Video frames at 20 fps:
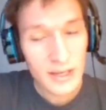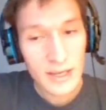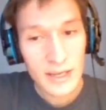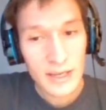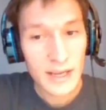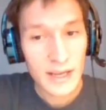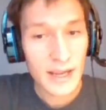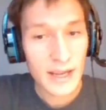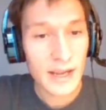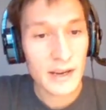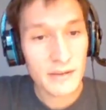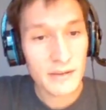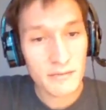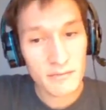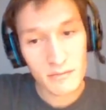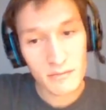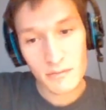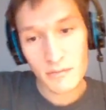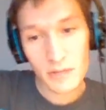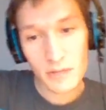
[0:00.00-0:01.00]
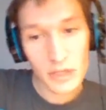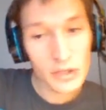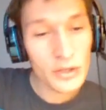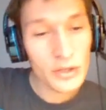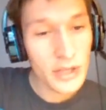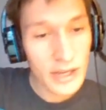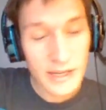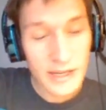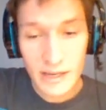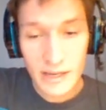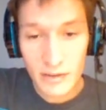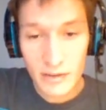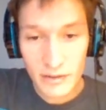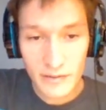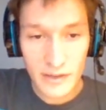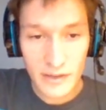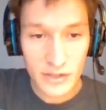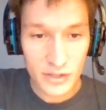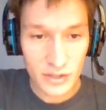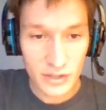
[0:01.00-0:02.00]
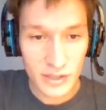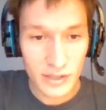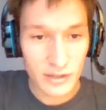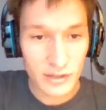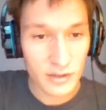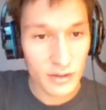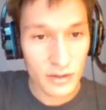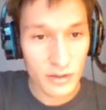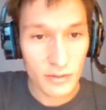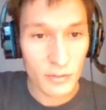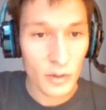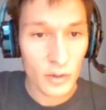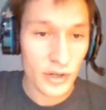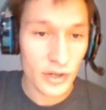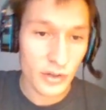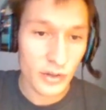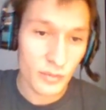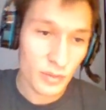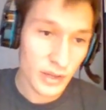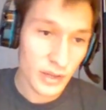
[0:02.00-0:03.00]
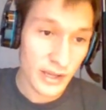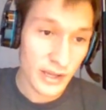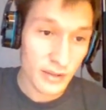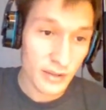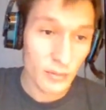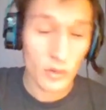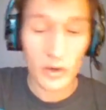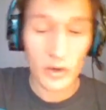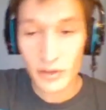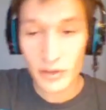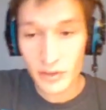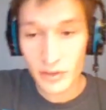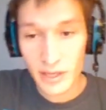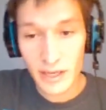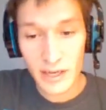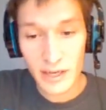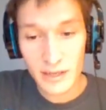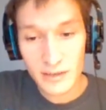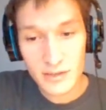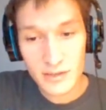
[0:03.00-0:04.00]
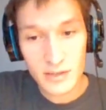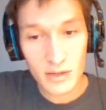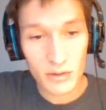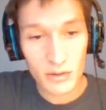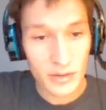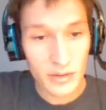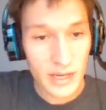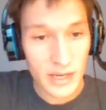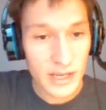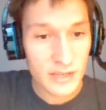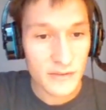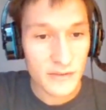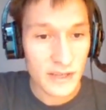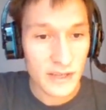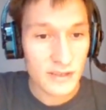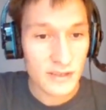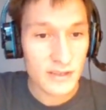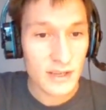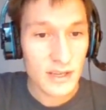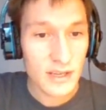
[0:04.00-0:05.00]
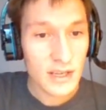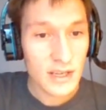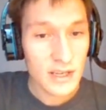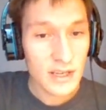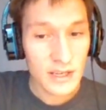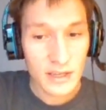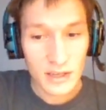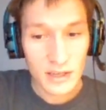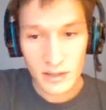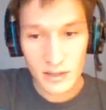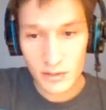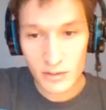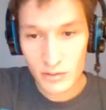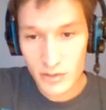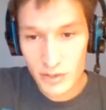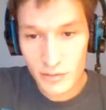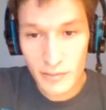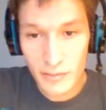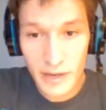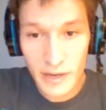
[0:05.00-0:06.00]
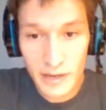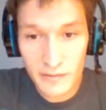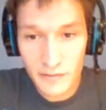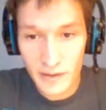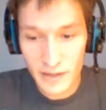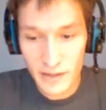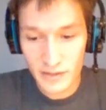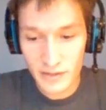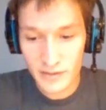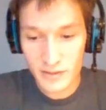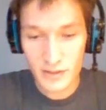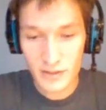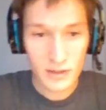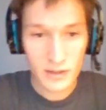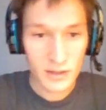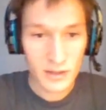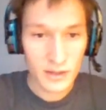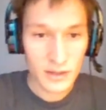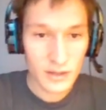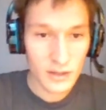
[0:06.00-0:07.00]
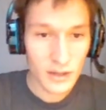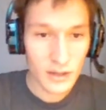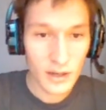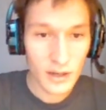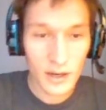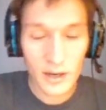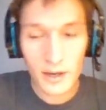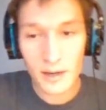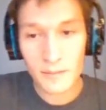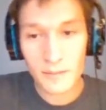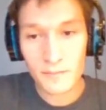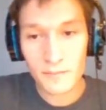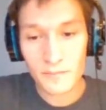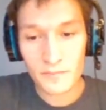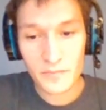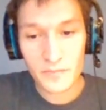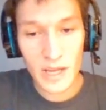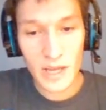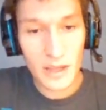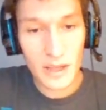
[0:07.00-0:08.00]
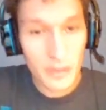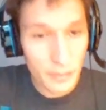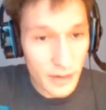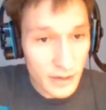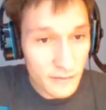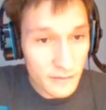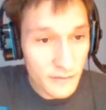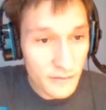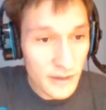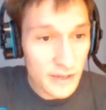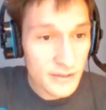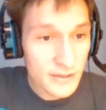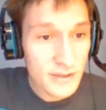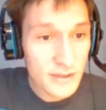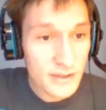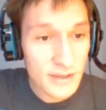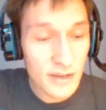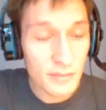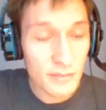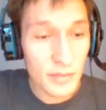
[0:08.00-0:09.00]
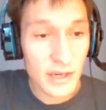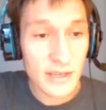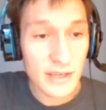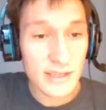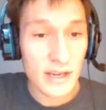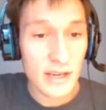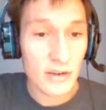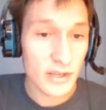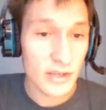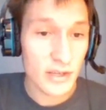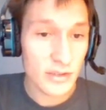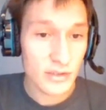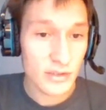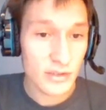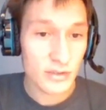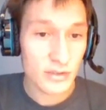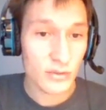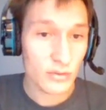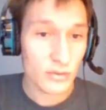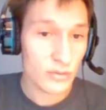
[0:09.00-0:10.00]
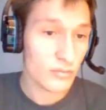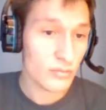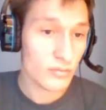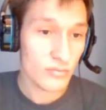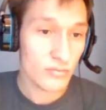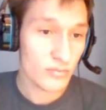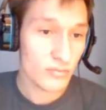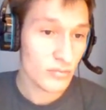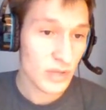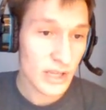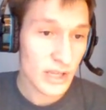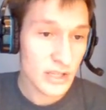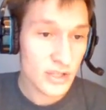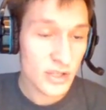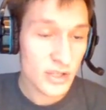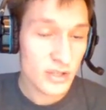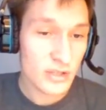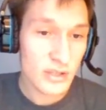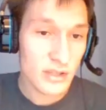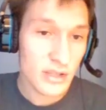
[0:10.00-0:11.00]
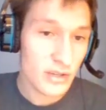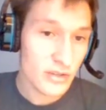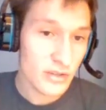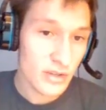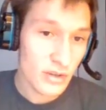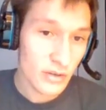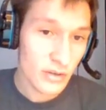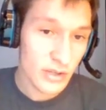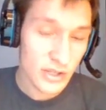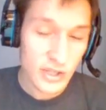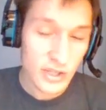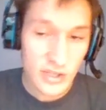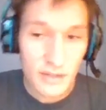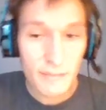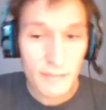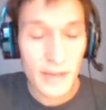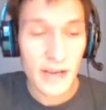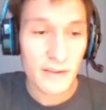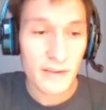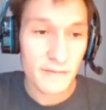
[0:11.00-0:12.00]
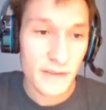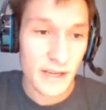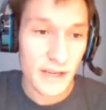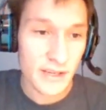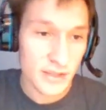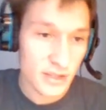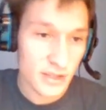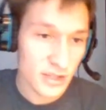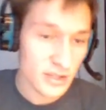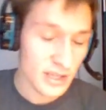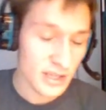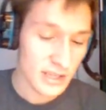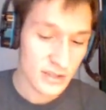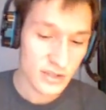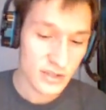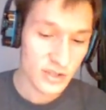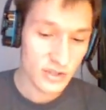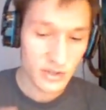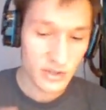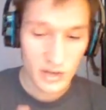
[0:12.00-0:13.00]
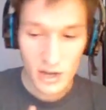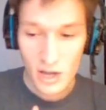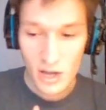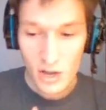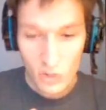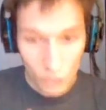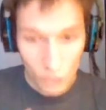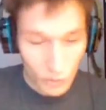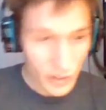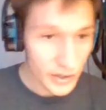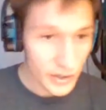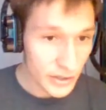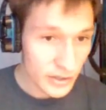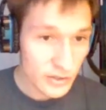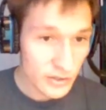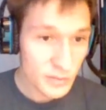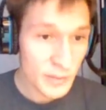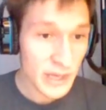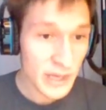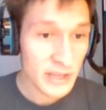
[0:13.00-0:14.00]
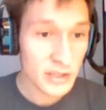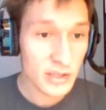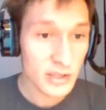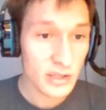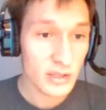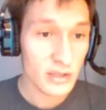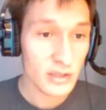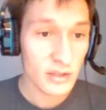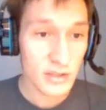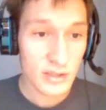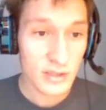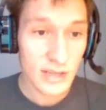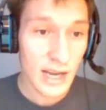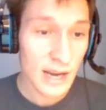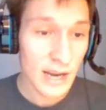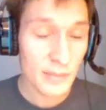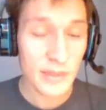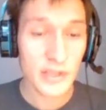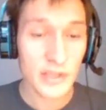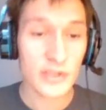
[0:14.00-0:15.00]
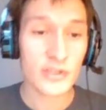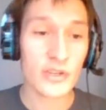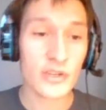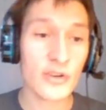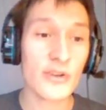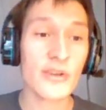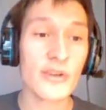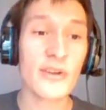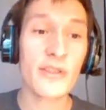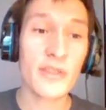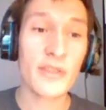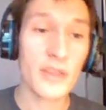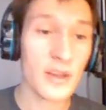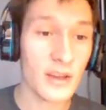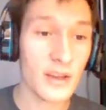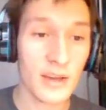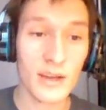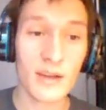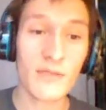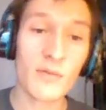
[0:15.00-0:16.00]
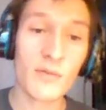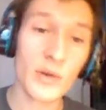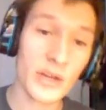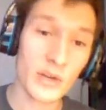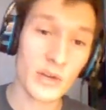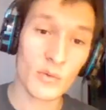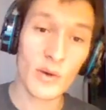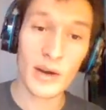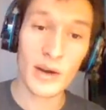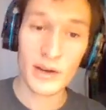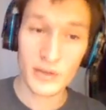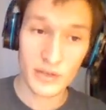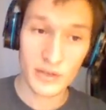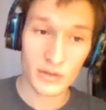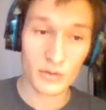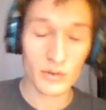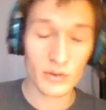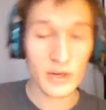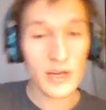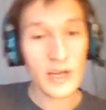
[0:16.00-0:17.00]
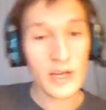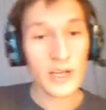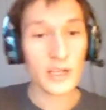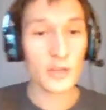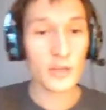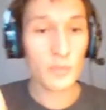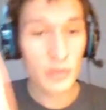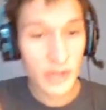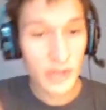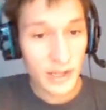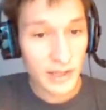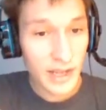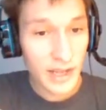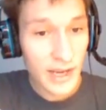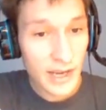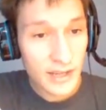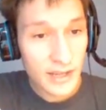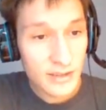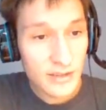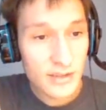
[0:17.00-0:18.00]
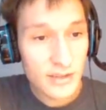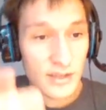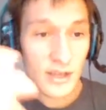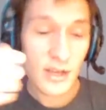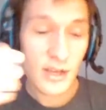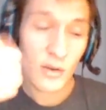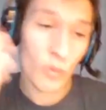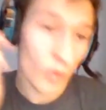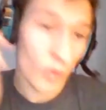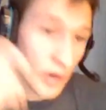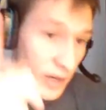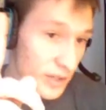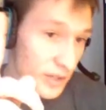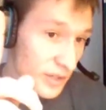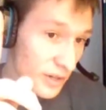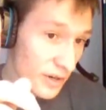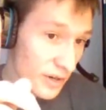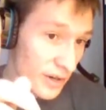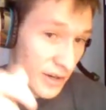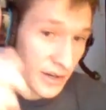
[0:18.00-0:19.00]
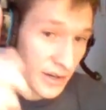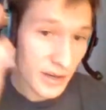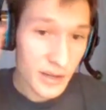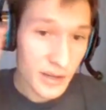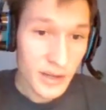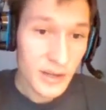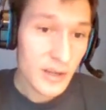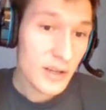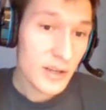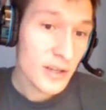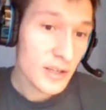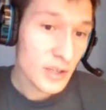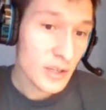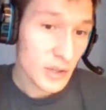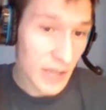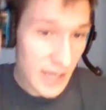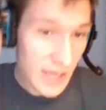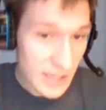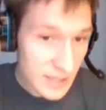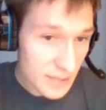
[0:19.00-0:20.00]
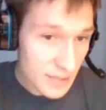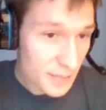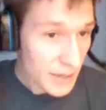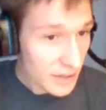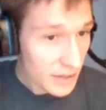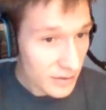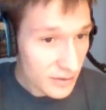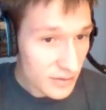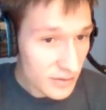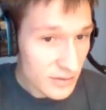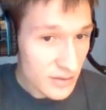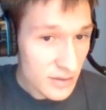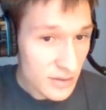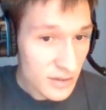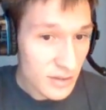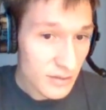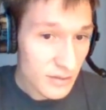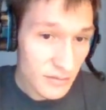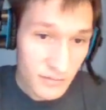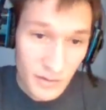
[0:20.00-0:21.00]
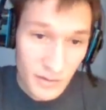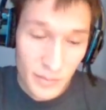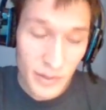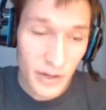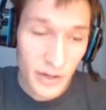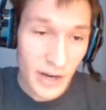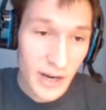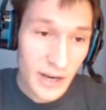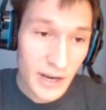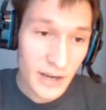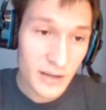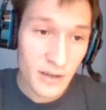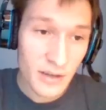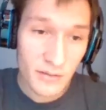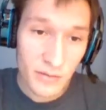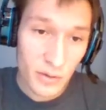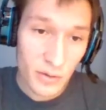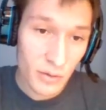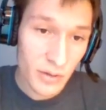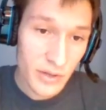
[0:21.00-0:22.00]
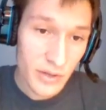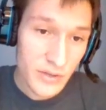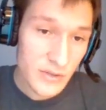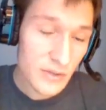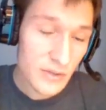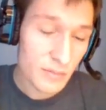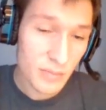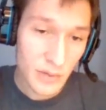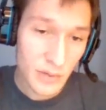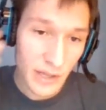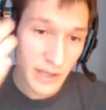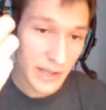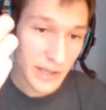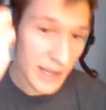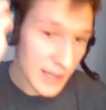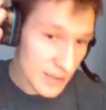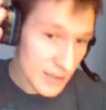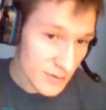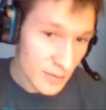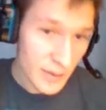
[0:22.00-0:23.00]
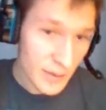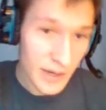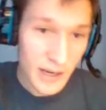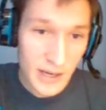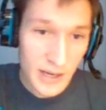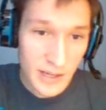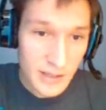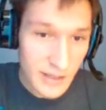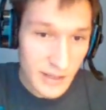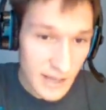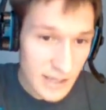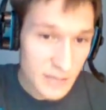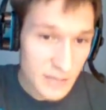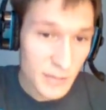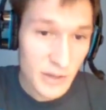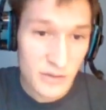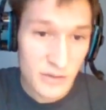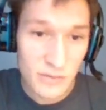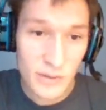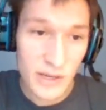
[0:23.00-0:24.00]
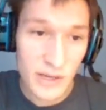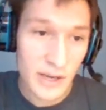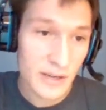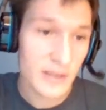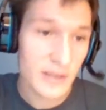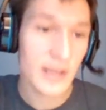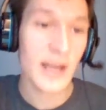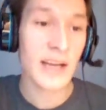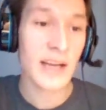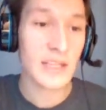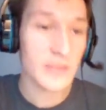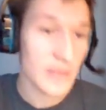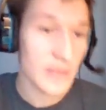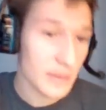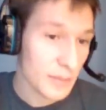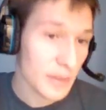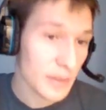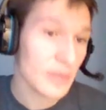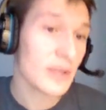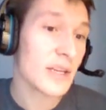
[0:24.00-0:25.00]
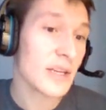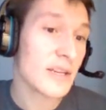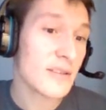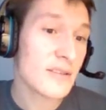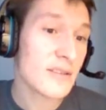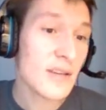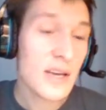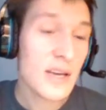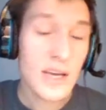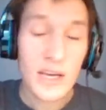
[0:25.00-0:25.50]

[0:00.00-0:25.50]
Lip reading: And you'll get it down eventually. You know, the more you play, the more you'll get it. So, next phase. Oh, is your main phase. The main phases can break down into... It's just the main phase. That's just where you spend the time in your turn thinking of what you want to do. You play lands, 1 a turn, you cast spells, from your hand, of course. Play lands from your hand, cast spells from your hand, activate abilities.